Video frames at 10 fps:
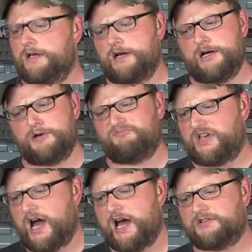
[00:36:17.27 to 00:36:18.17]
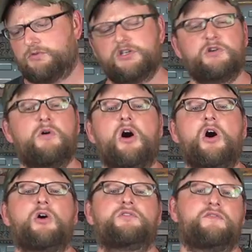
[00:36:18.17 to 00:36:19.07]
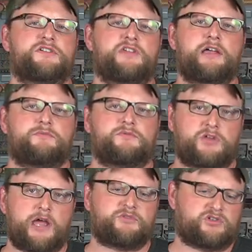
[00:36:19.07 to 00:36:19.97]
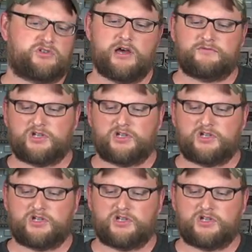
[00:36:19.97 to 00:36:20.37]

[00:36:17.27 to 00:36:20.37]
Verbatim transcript: Guys, we do all different types of stuff.